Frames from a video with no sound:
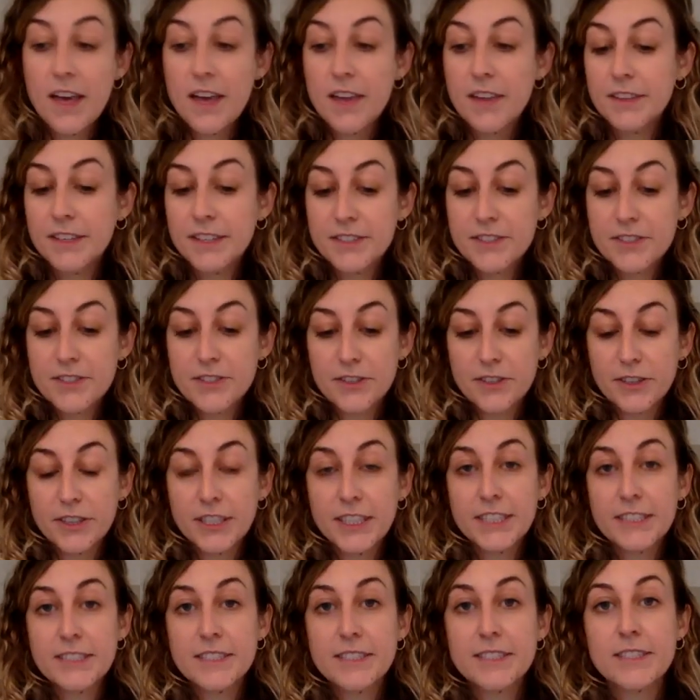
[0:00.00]
These
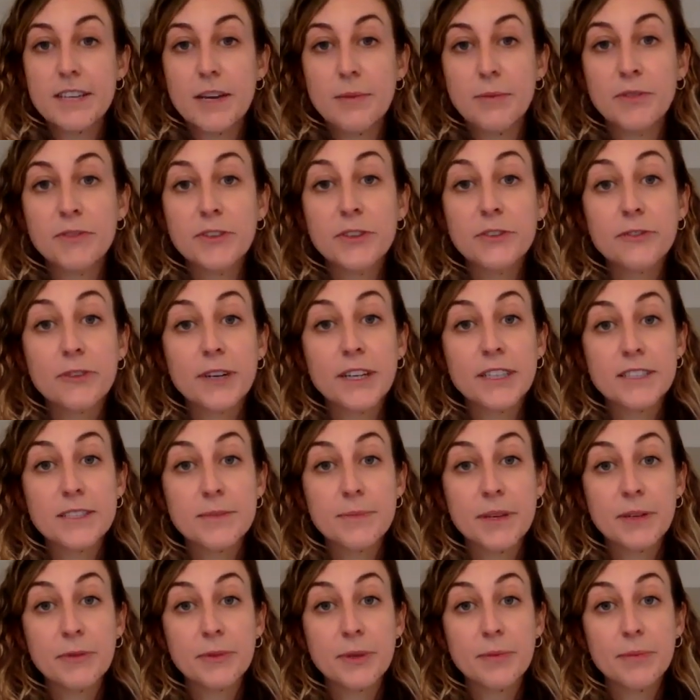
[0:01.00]
circuits, some of you friends
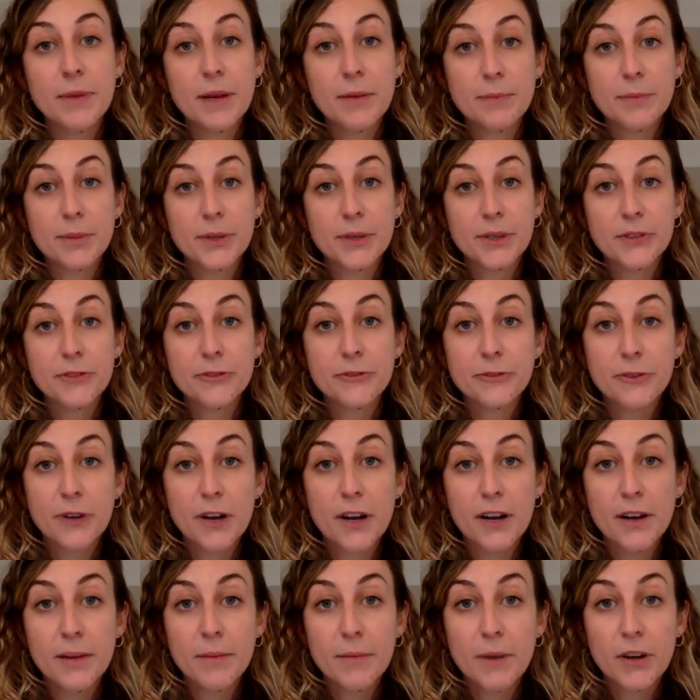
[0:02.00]
may remember
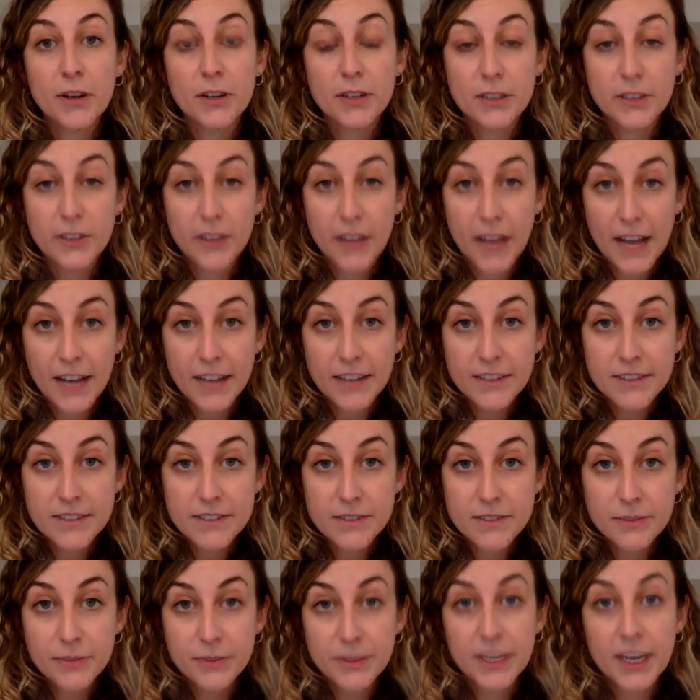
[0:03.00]
from our
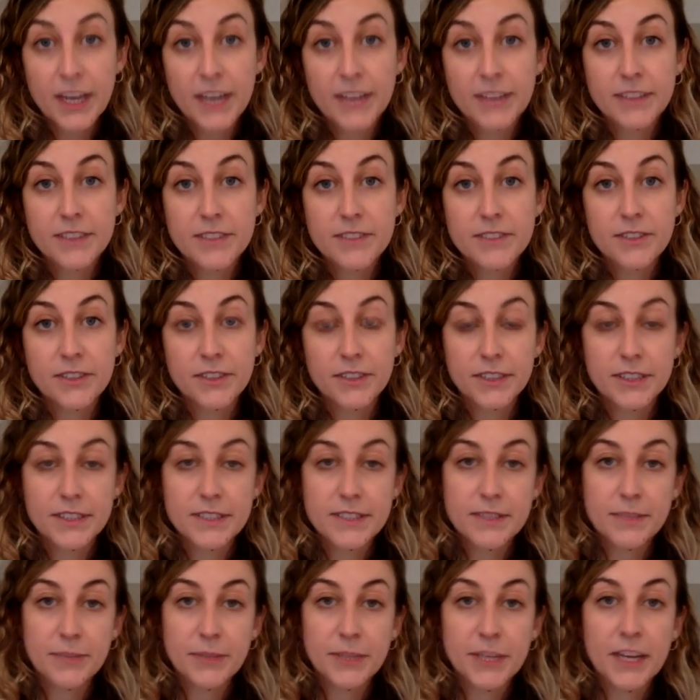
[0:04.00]
class. We had these circuits
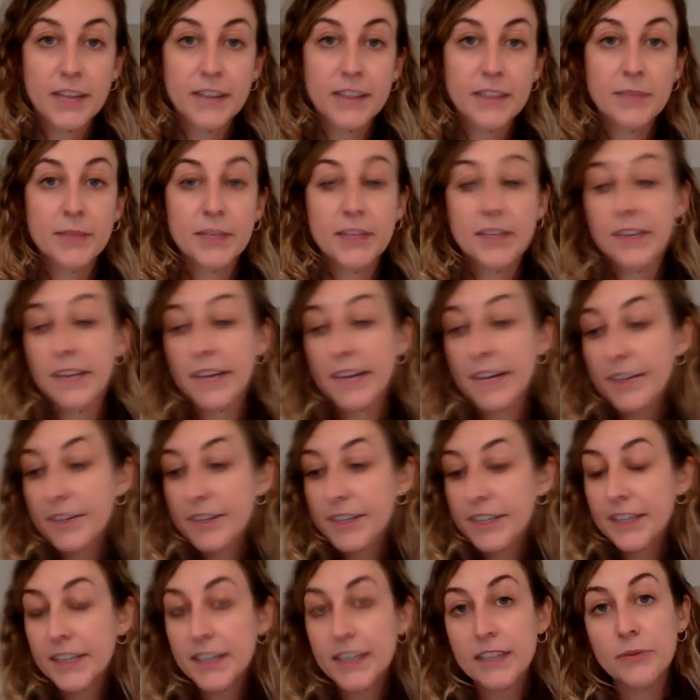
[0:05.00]
and we had them in an
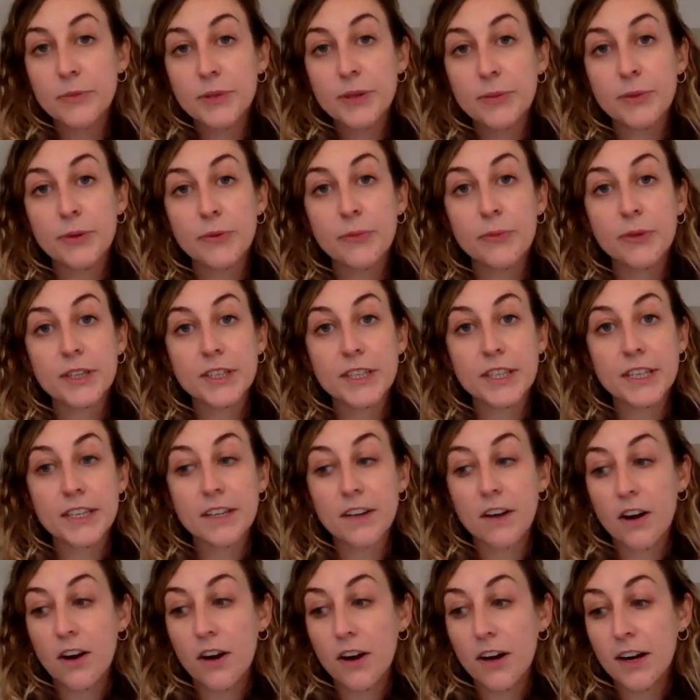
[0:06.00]
area and we were working
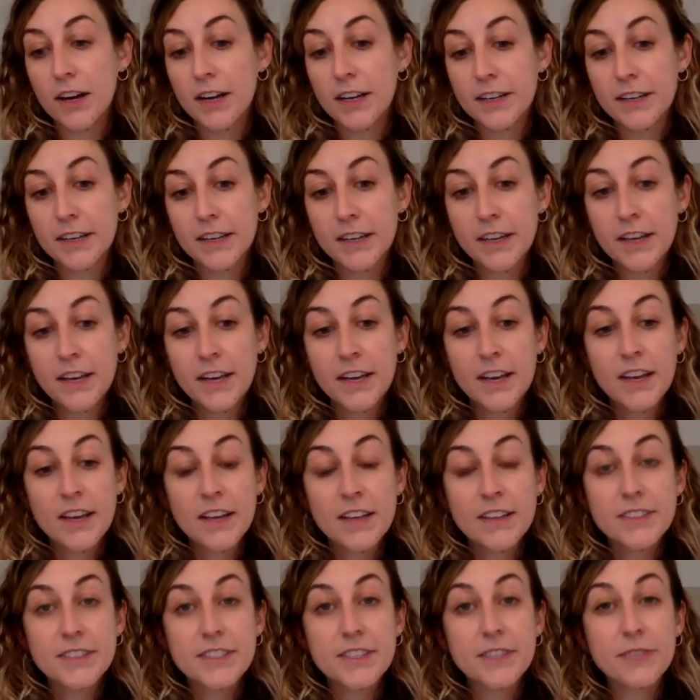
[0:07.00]
on
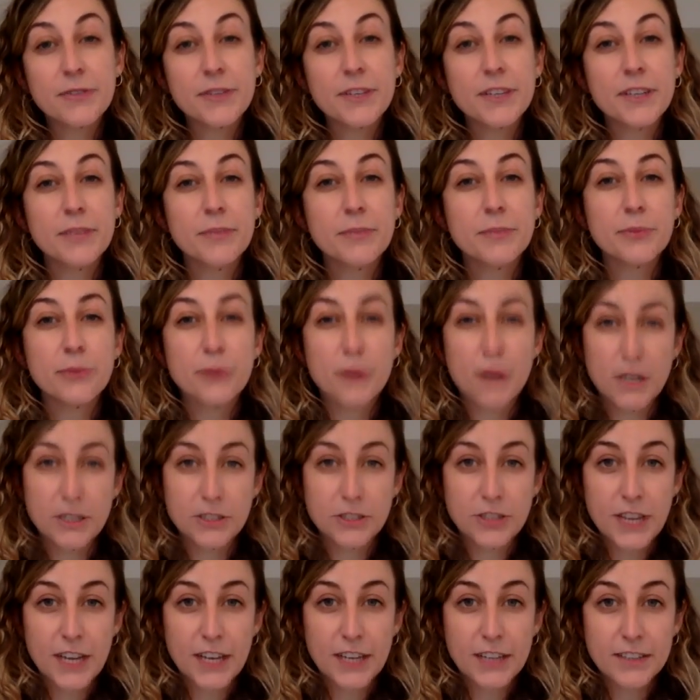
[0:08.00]
different
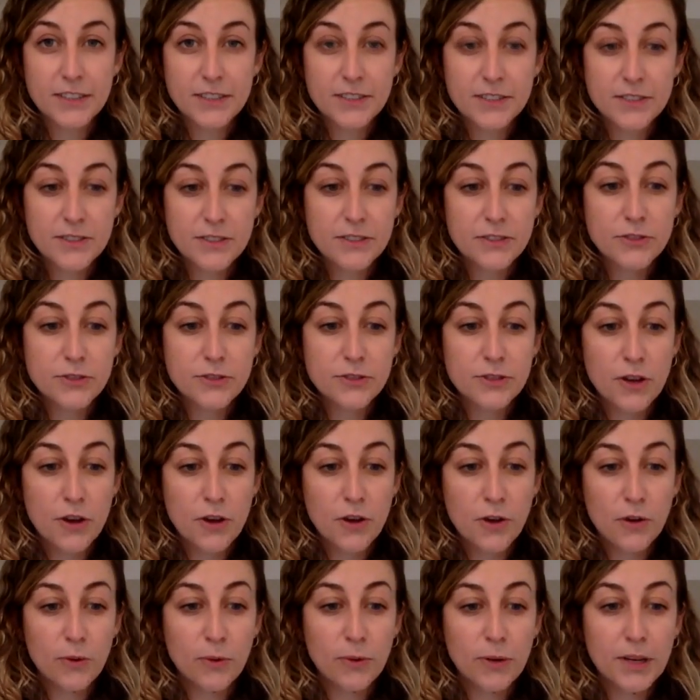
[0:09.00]
projects.
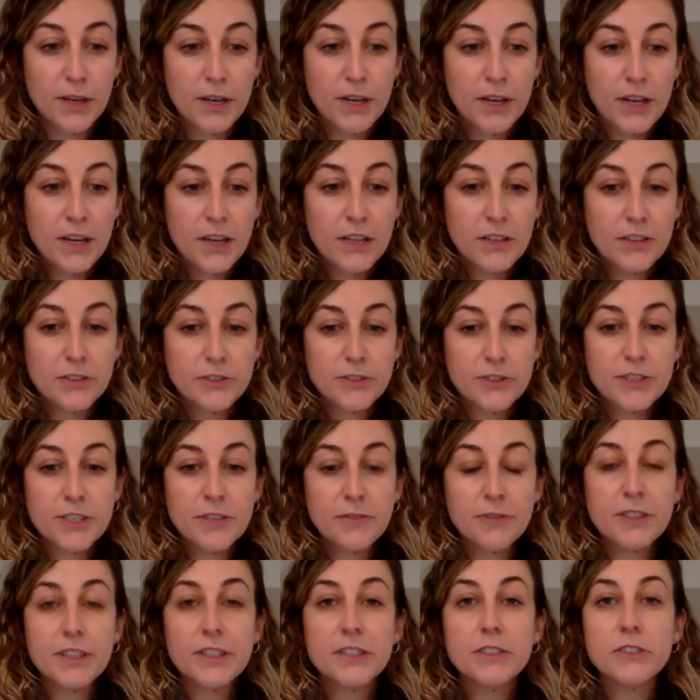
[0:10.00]
So there's
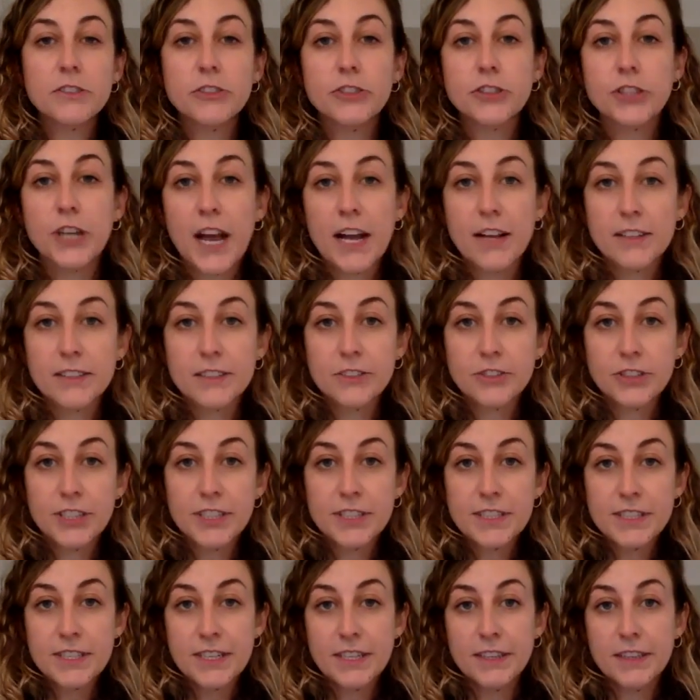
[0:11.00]
different little
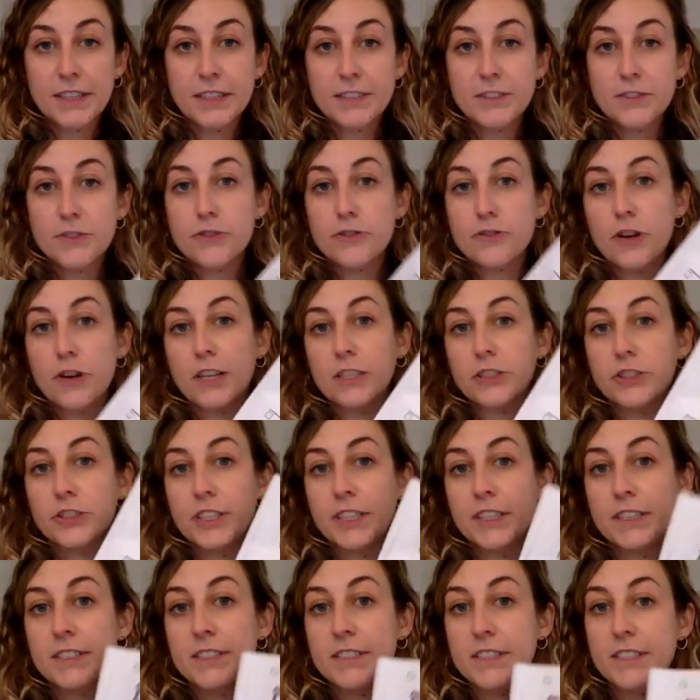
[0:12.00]
challenges and the
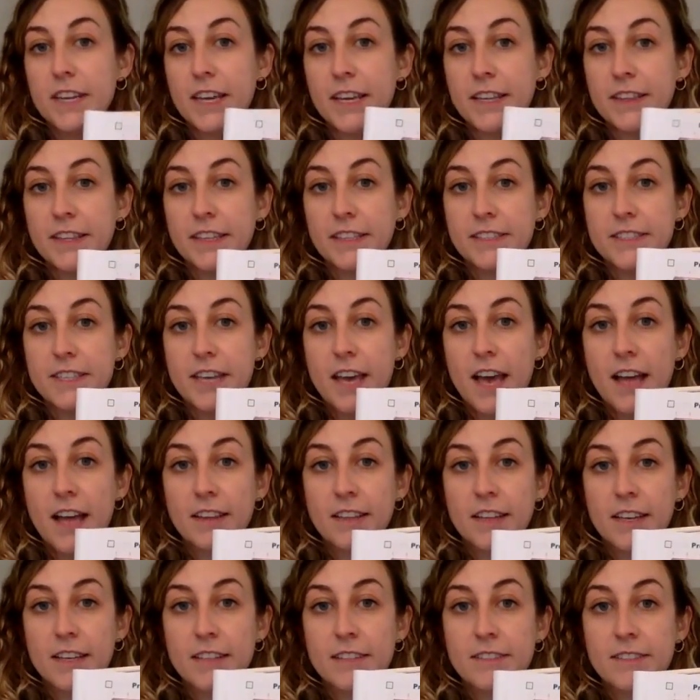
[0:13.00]
instructions, and they tell
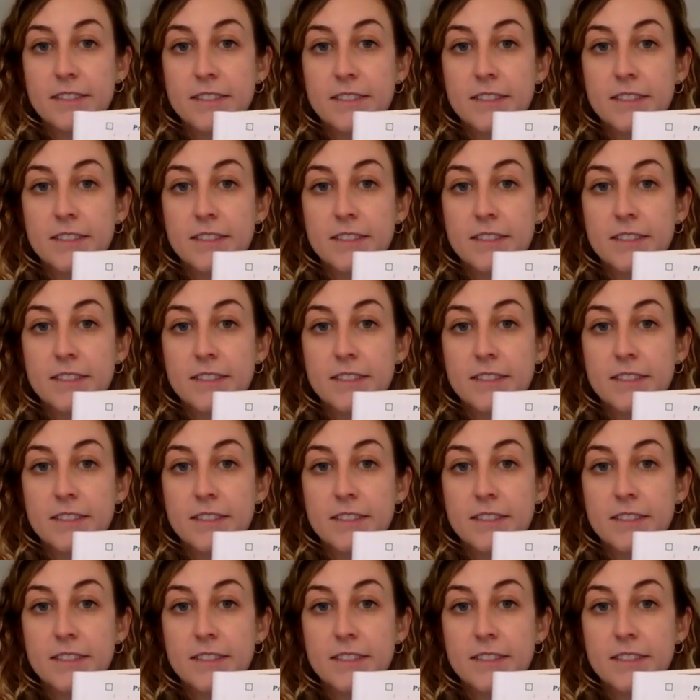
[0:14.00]
us